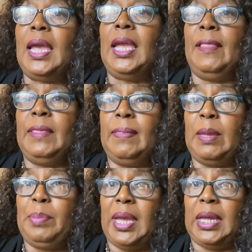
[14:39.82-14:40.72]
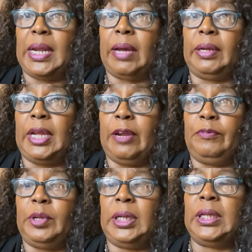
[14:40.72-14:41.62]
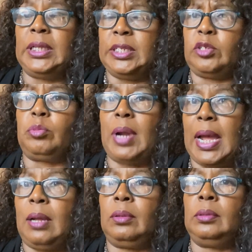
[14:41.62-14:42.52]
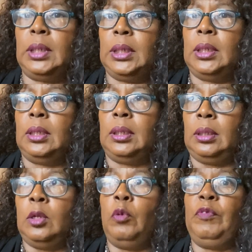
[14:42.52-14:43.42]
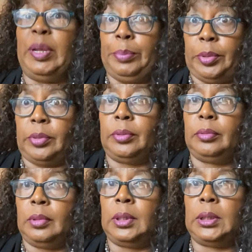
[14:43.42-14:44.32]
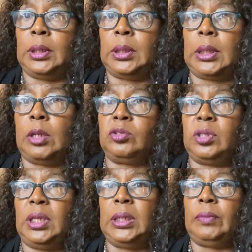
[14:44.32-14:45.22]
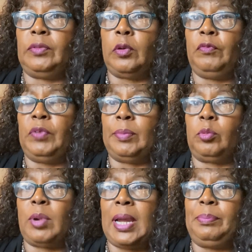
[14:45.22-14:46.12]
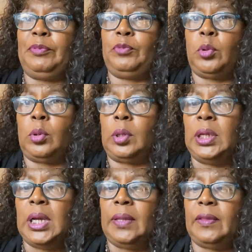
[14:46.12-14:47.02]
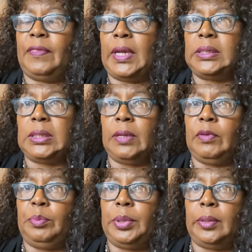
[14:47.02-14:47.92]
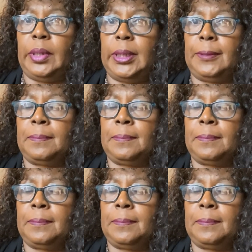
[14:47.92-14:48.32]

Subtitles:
and then they pay it out it's around November, close to the end of November, right before the Thanksgiving period.